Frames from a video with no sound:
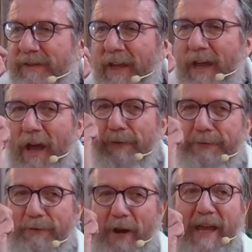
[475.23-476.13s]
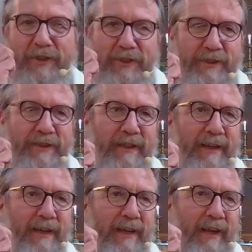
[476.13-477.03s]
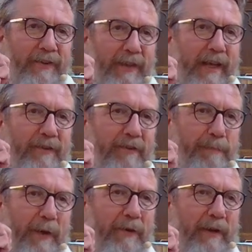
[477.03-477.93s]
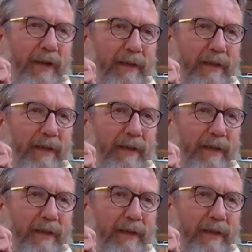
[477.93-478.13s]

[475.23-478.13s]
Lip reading: afresh to that Spirit?